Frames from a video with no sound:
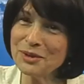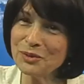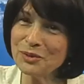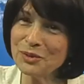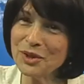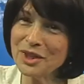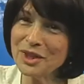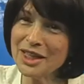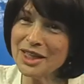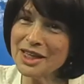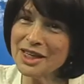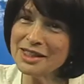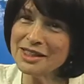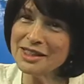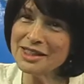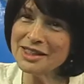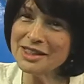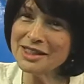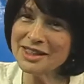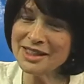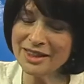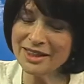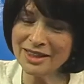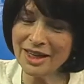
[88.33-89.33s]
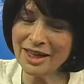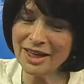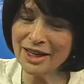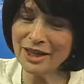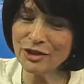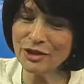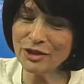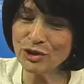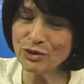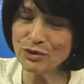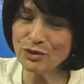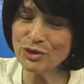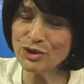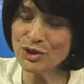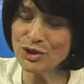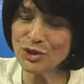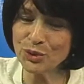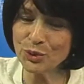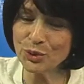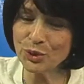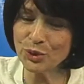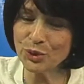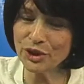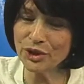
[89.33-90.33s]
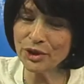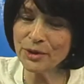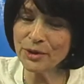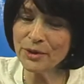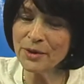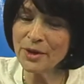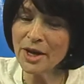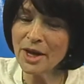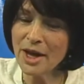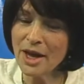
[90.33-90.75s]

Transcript: with us today, June Stoyer,